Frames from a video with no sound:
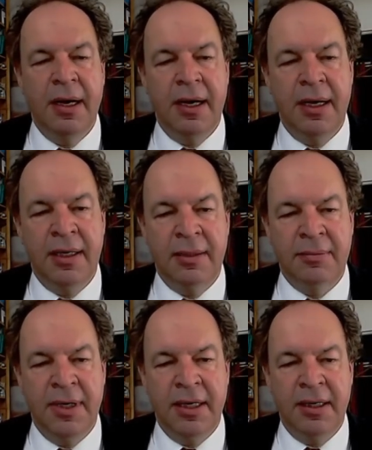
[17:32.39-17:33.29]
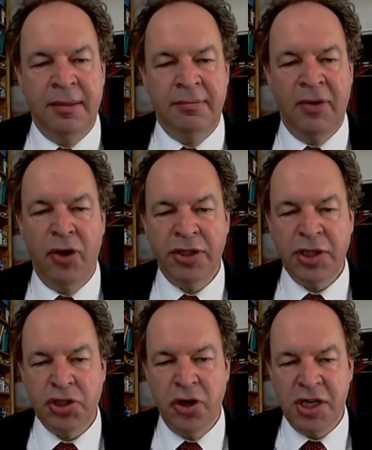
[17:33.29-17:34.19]

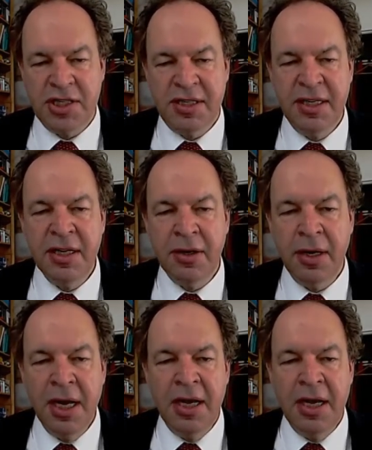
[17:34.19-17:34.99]
voltage loss here,